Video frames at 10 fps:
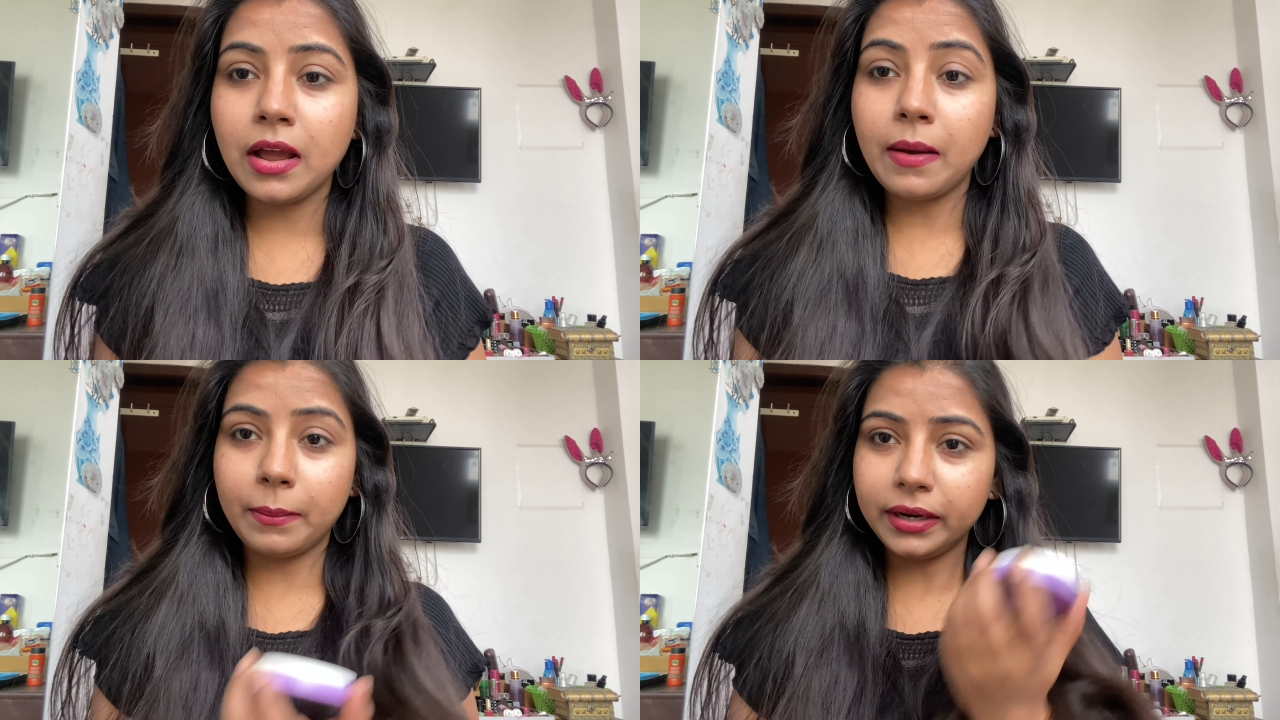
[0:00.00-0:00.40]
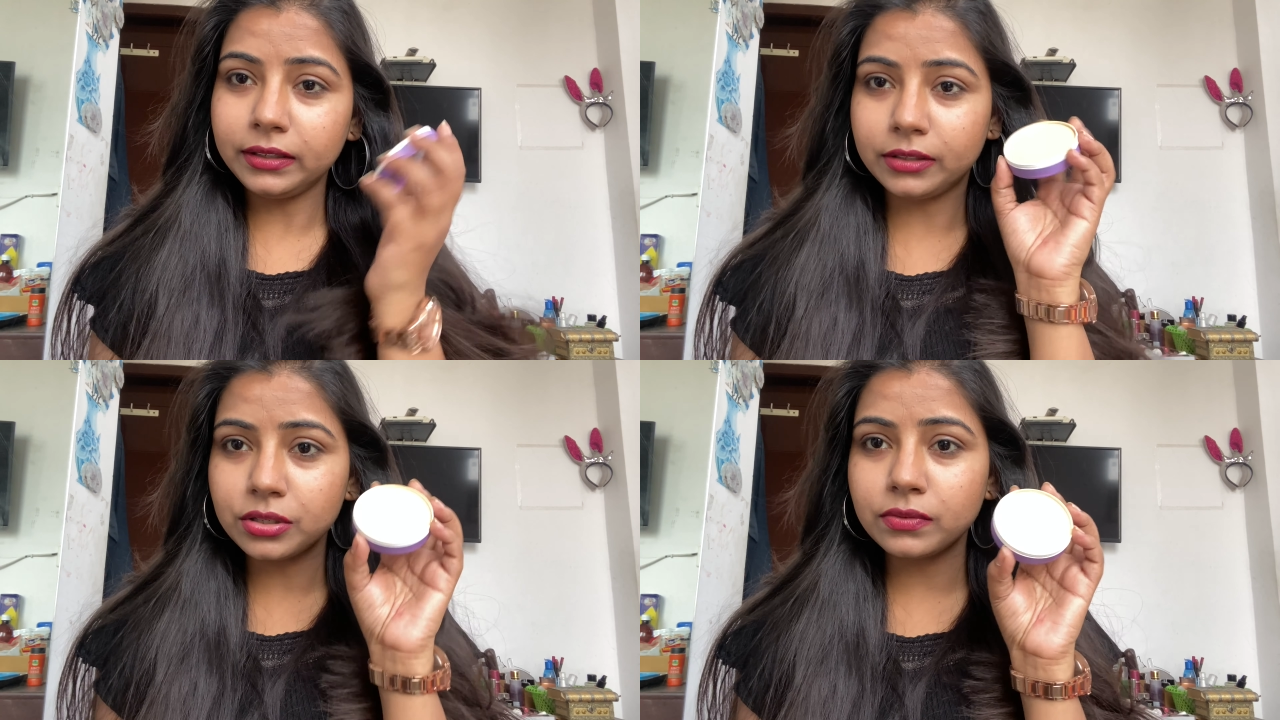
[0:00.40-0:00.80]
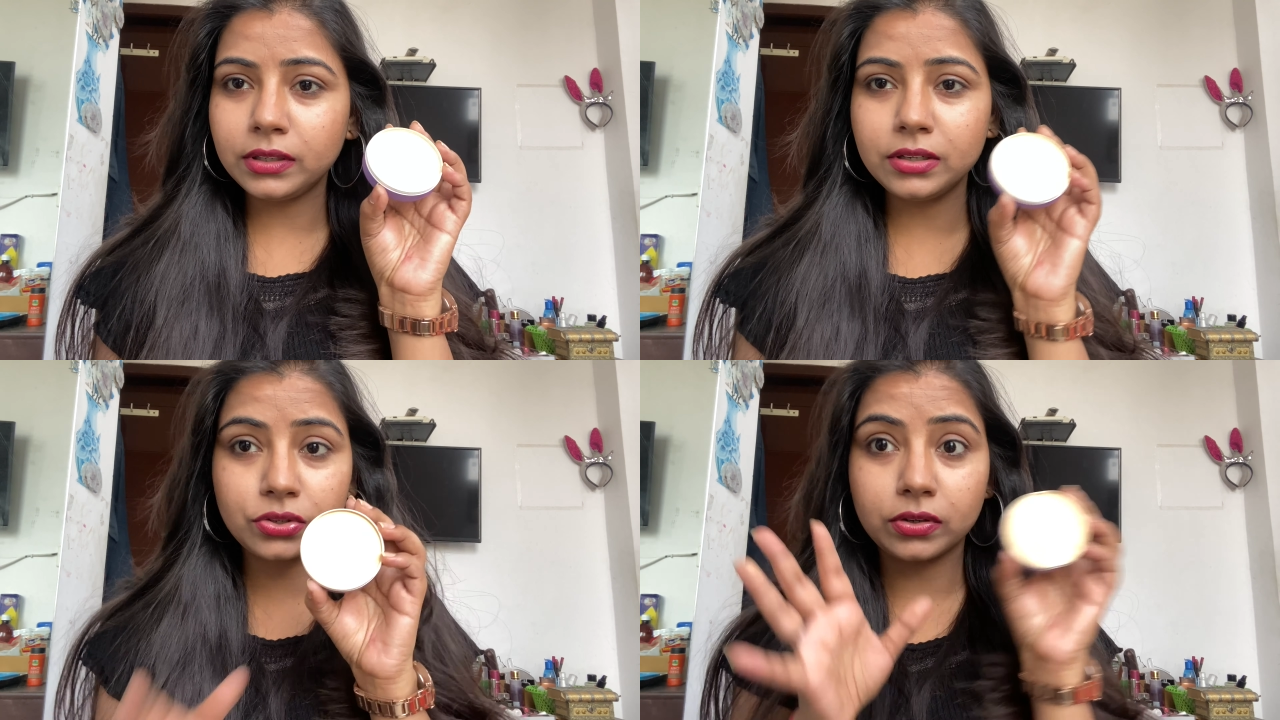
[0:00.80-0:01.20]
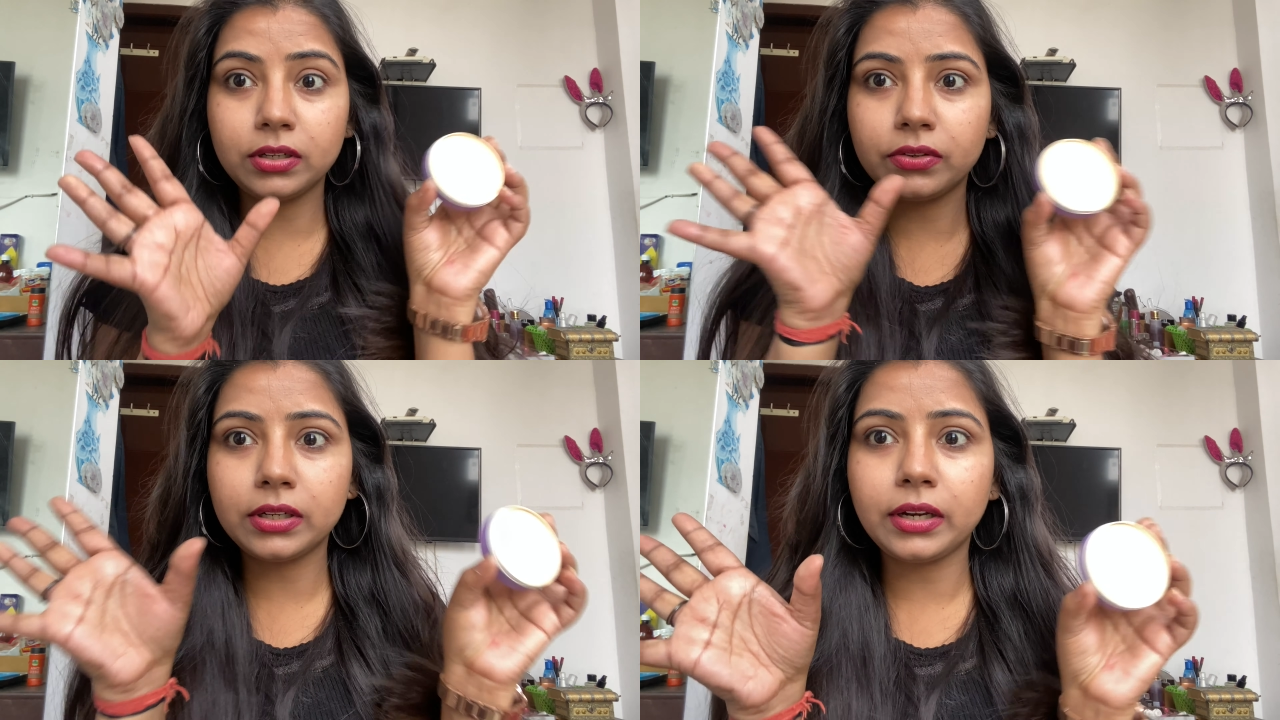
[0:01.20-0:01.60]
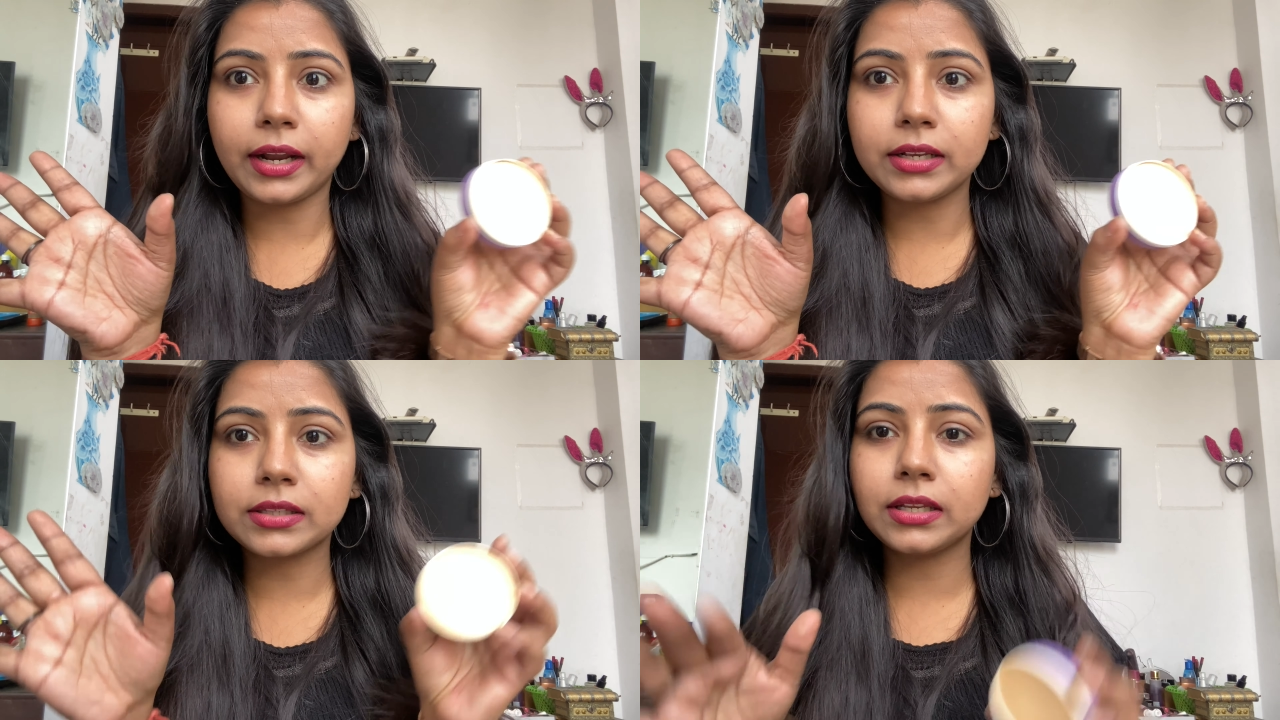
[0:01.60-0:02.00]
But this one is really
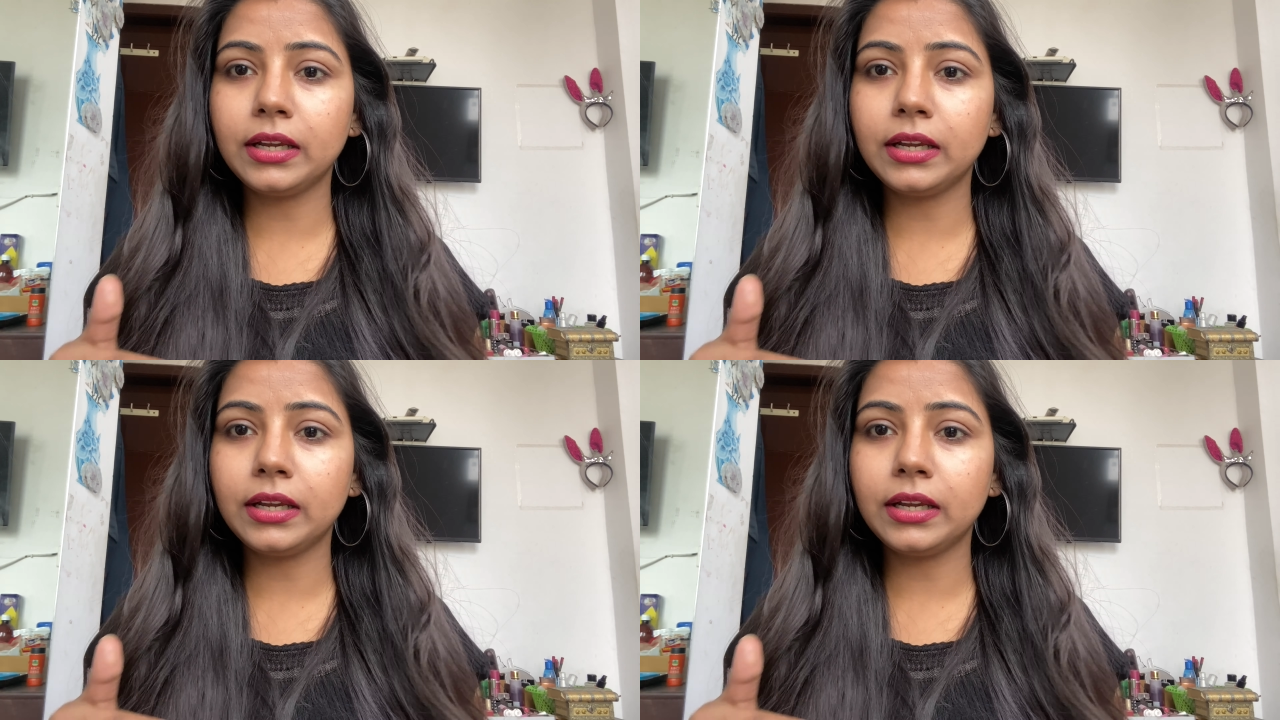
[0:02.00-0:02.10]
nice.